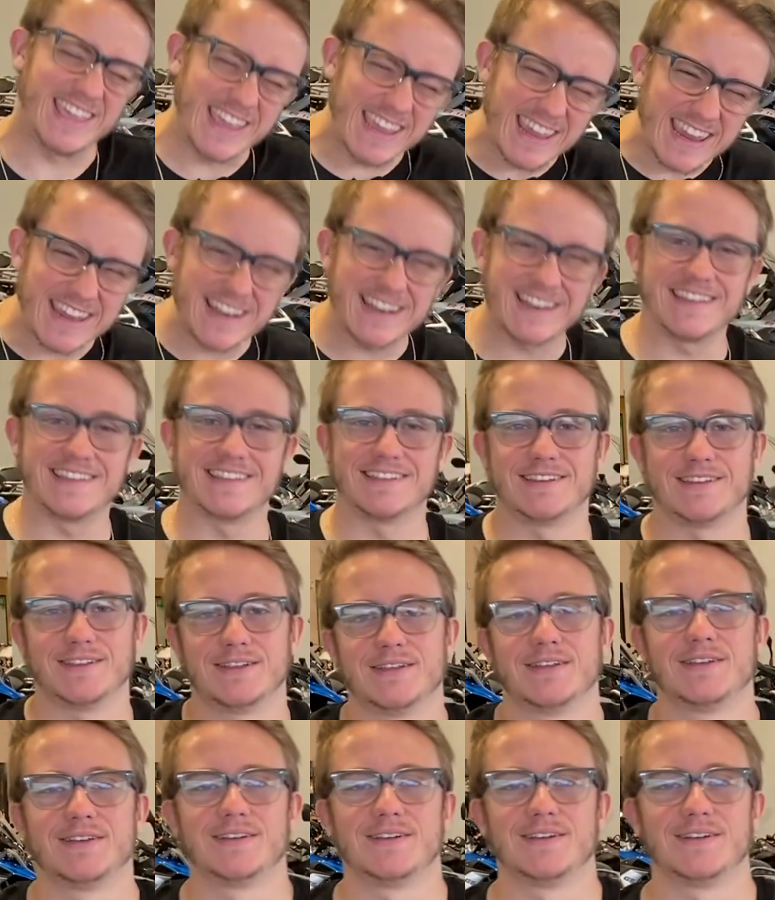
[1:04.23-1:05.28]
get it
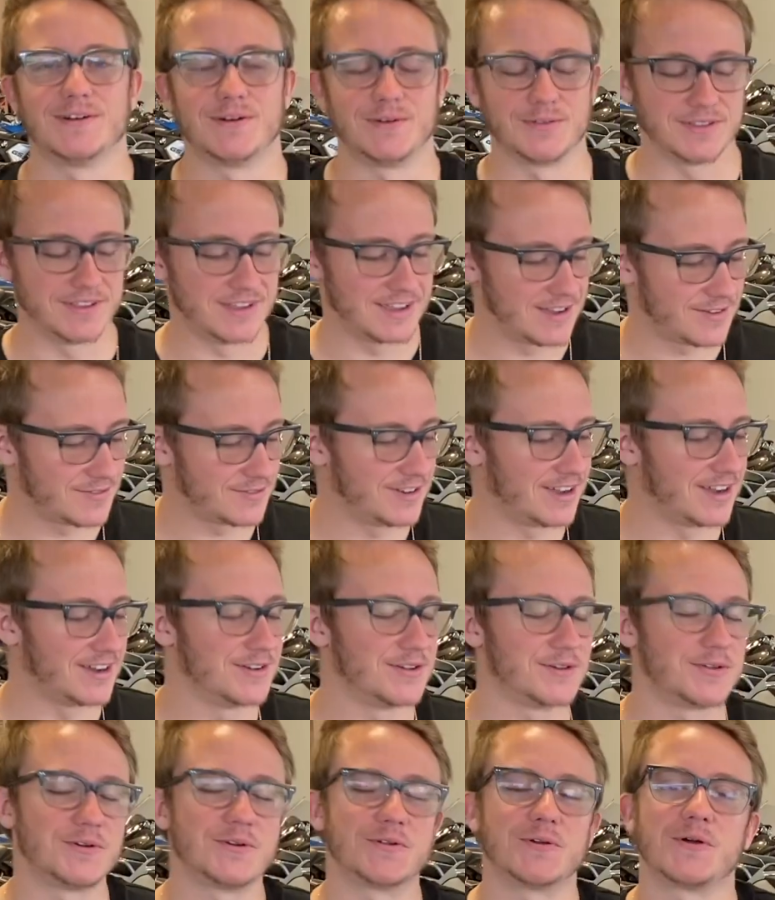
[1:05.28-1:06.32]
on the
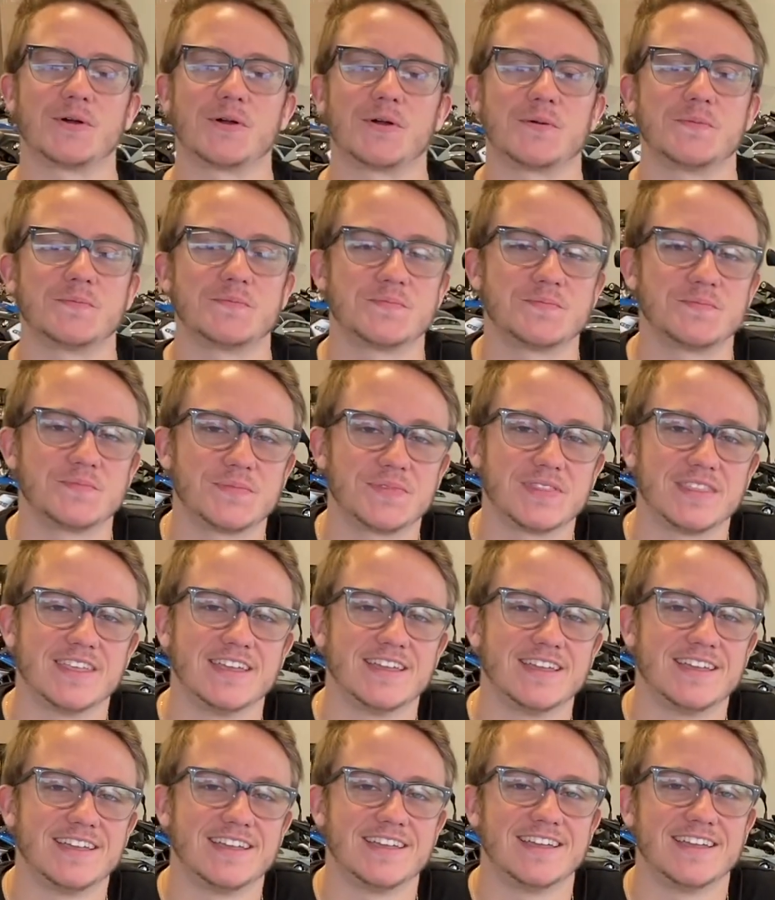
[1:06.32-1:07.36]
F900R,
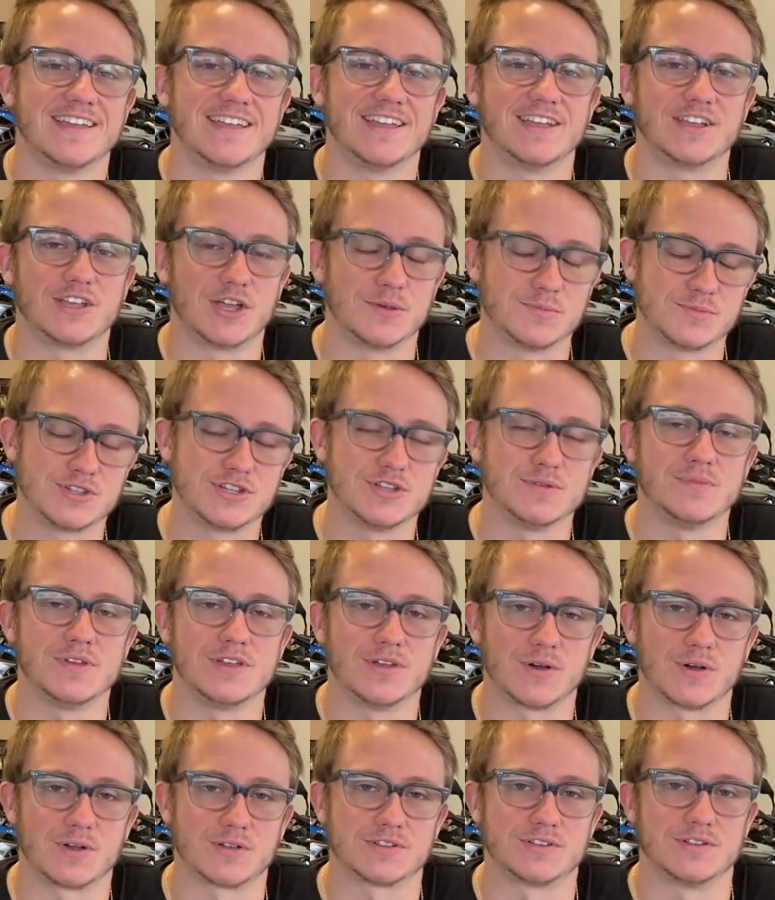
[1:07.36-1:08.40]
and come see
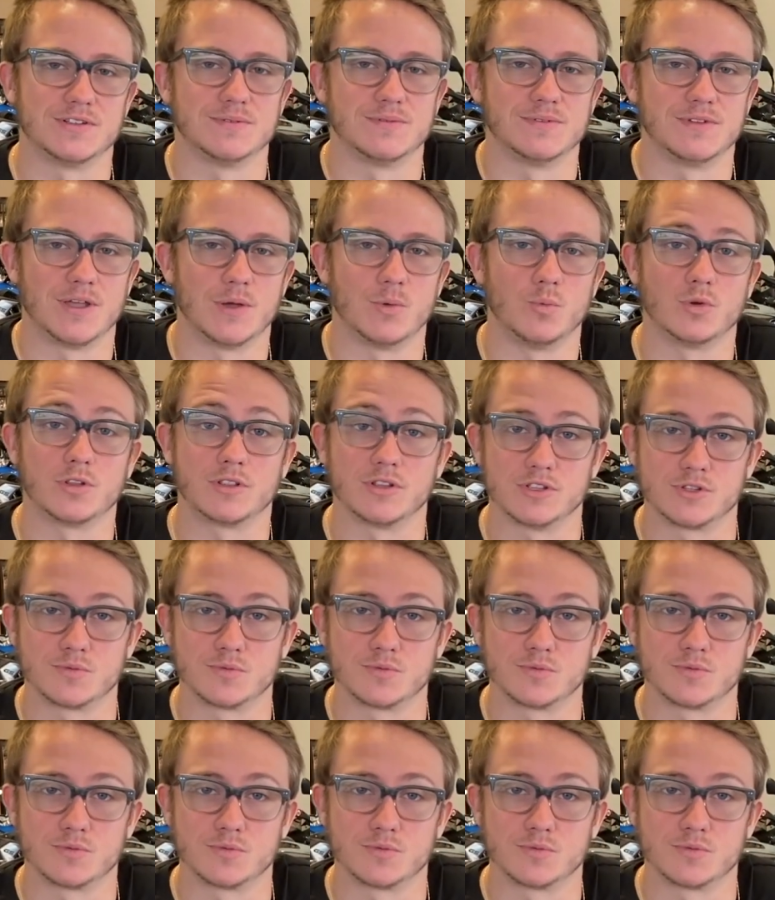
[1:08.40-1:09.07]
me, Austin, at Woodlands